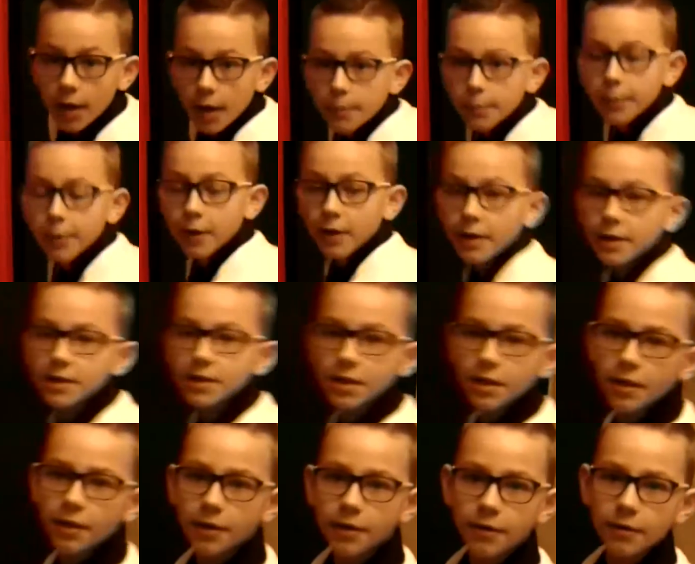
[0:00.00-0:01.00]
I'm going
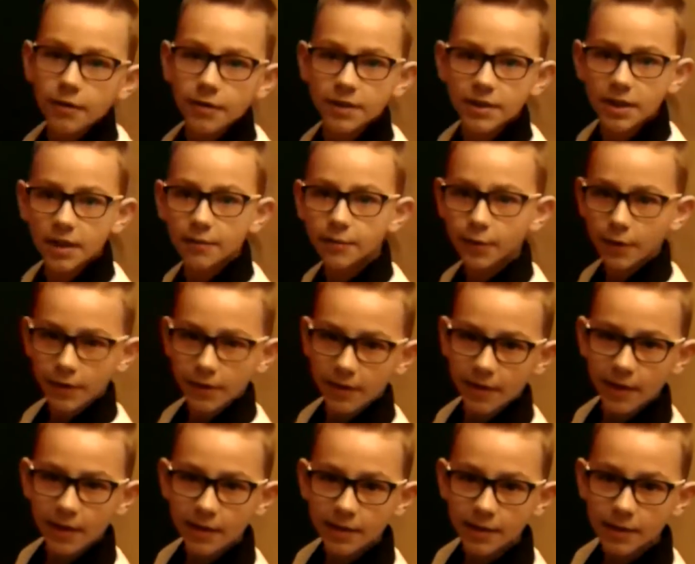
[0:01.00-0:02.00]
to do several
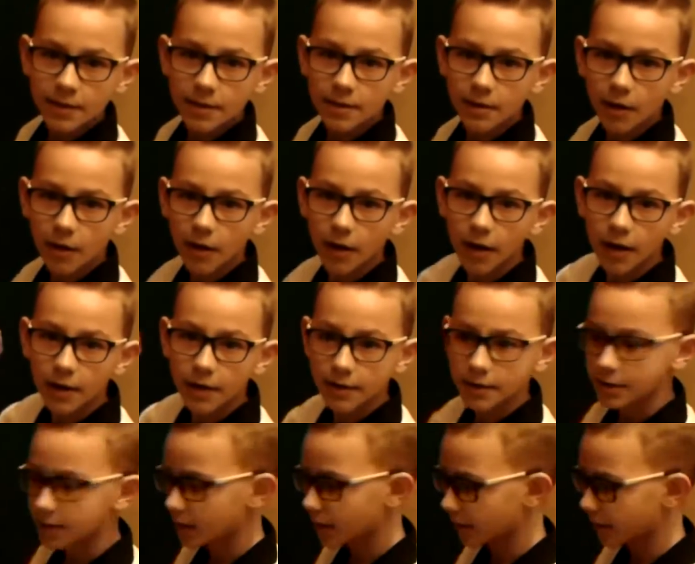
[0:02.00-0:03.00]
things
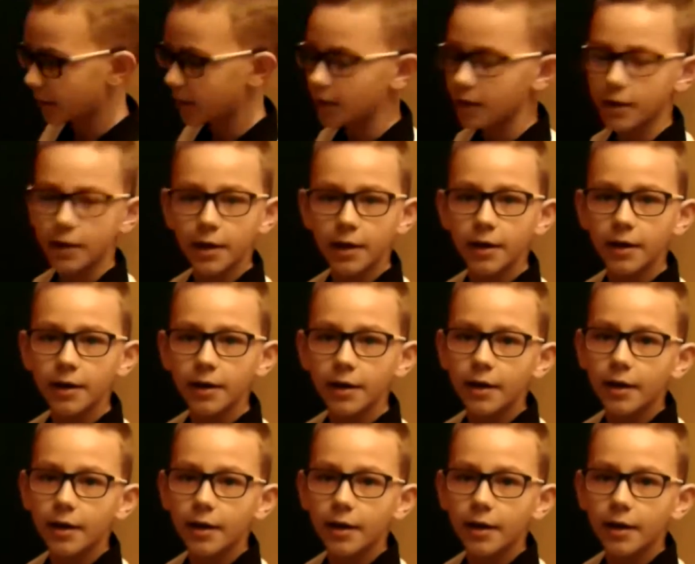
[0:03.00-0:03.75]
on Timmy here,